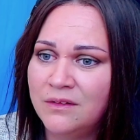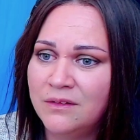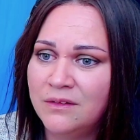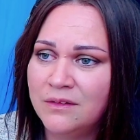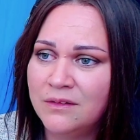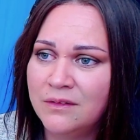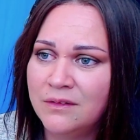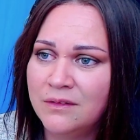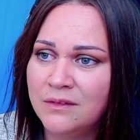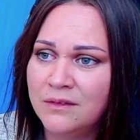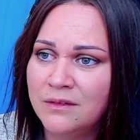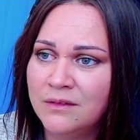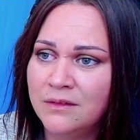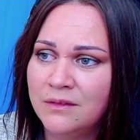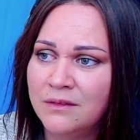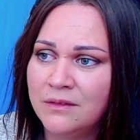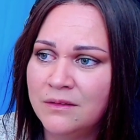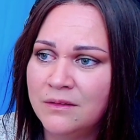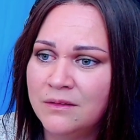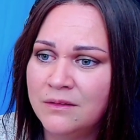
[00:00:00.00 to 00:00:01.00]

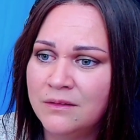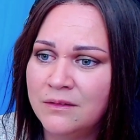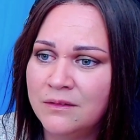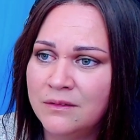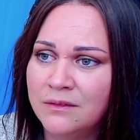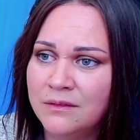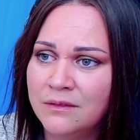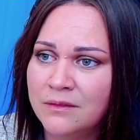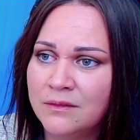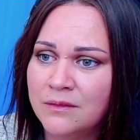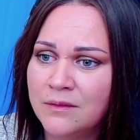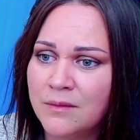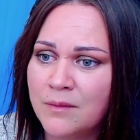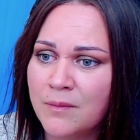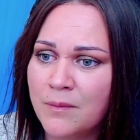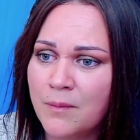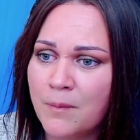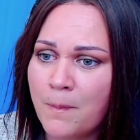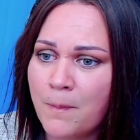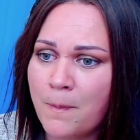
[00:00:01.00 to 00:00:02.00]

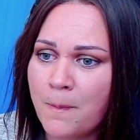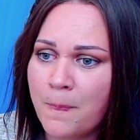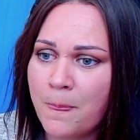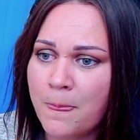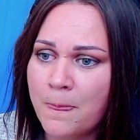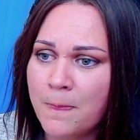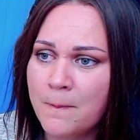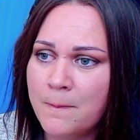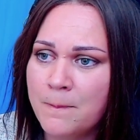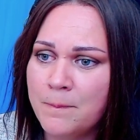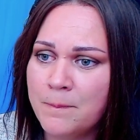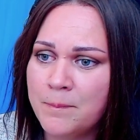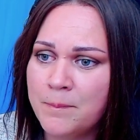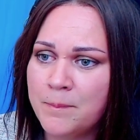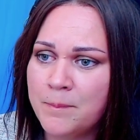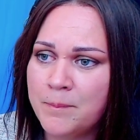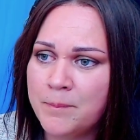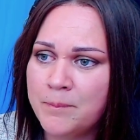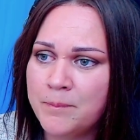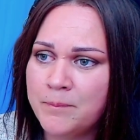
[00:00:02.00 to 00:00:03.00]

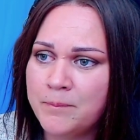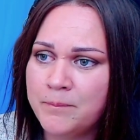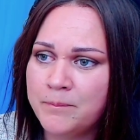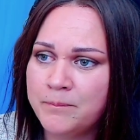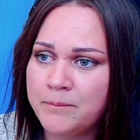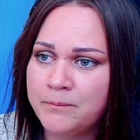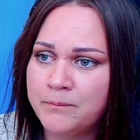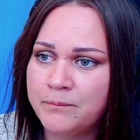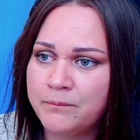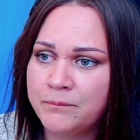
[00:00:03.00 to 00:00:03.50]
Nobody speaks.